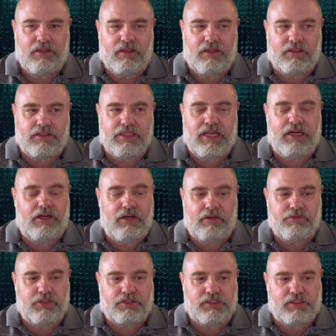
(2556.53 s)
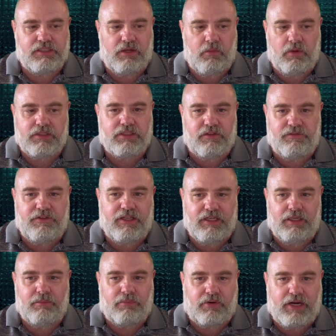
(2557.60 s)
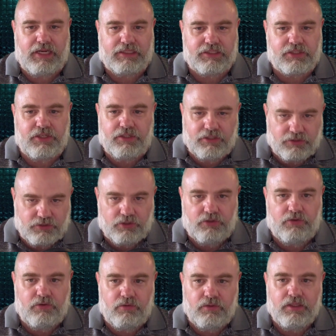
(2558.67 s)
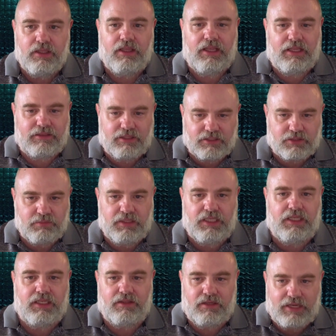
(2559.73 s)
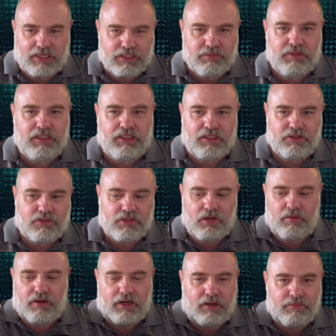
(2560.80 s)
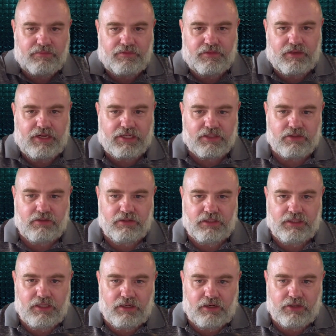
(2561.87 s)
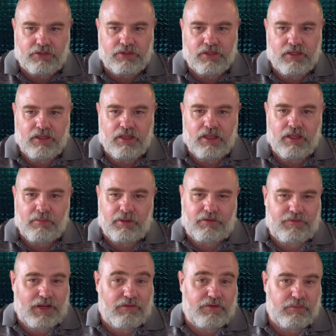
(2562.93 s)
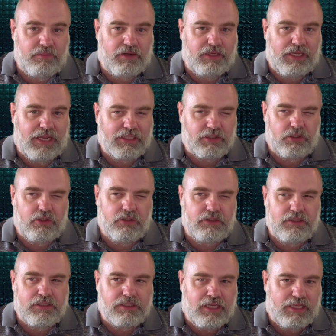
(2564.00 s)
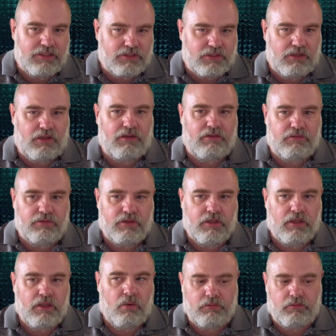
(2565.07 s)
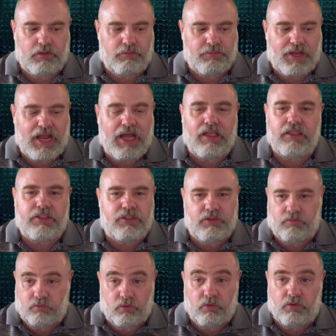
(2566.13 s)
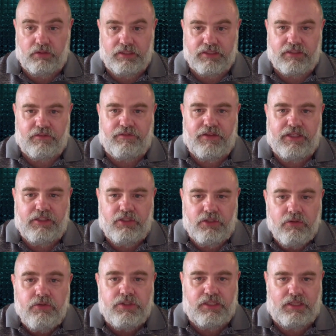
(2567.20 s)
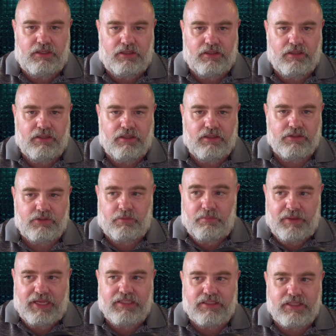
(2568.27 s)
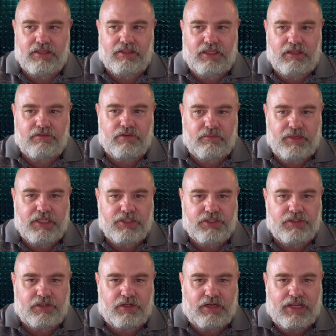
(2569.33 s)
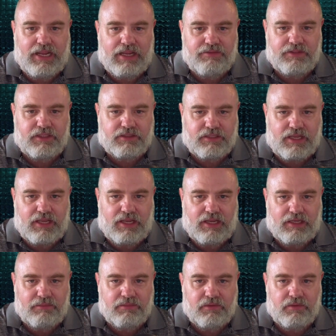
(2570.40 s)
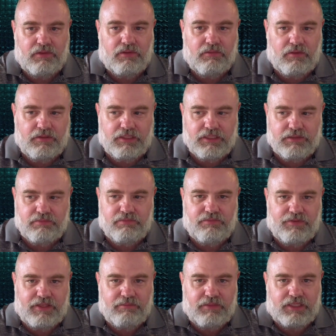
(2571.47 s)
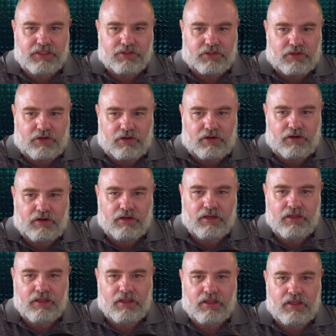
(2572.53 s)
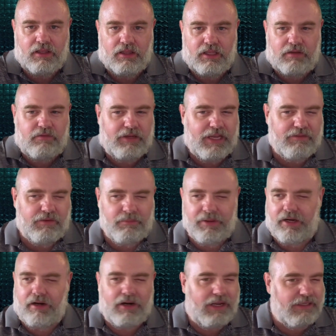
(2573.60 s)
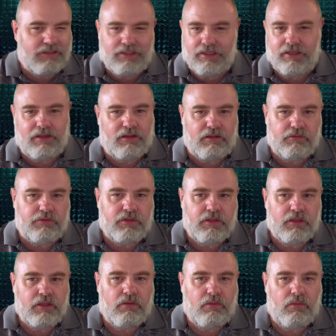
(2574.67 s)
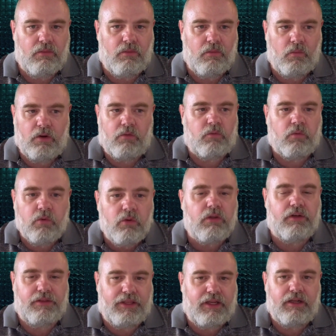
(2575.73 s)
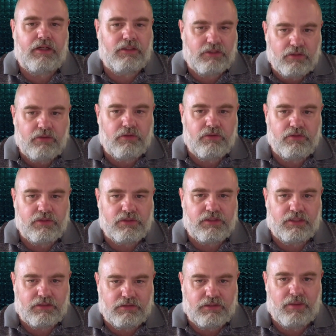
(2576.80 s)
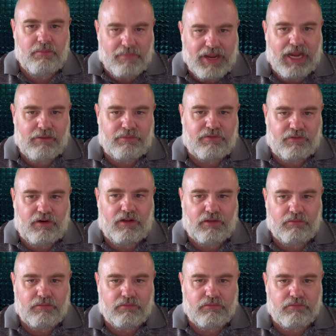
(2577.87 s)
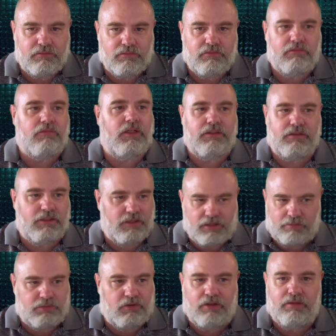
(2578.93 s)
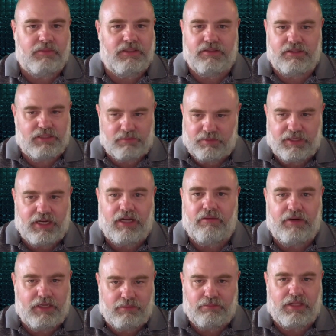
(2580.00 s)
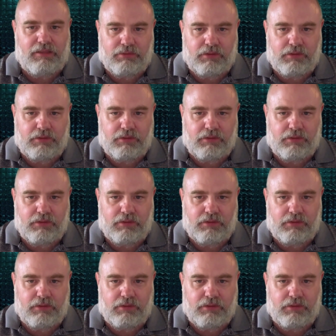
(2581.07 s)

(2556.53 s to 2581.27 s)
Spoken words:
it's not enough just to say, what's the Fed in practice going to do at this meeting and the next meeting and so on up for the next 30 years. But if everybody has a good sense of what policy rule is the Fed using, so based on the information they're going to have at the time when these Fed meetings occur, if we have a better idea of what rule are they going to use to map from what the unemployment and CPI rate and blah,